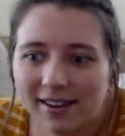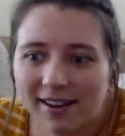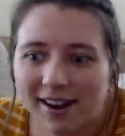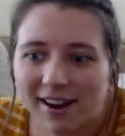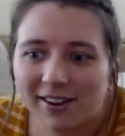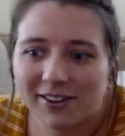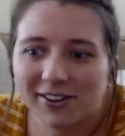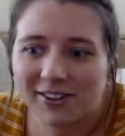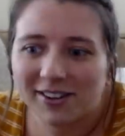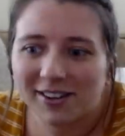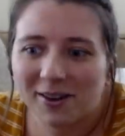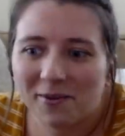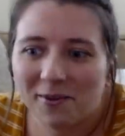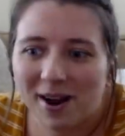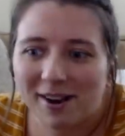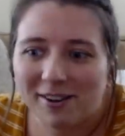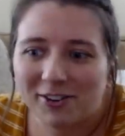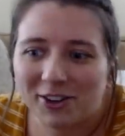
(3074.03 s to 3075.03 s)
Oscar said,
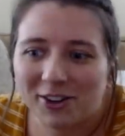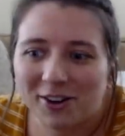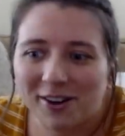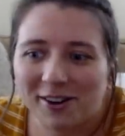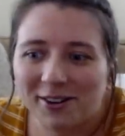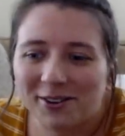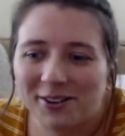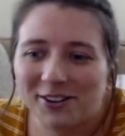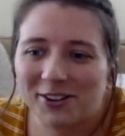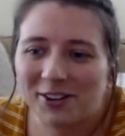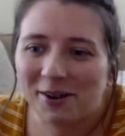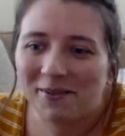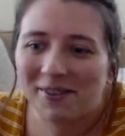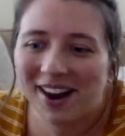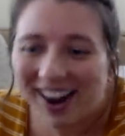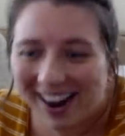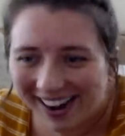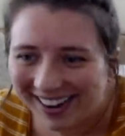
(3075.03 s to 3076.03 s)
wow, she called you a
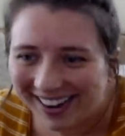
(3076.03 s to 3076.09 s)
Gemini.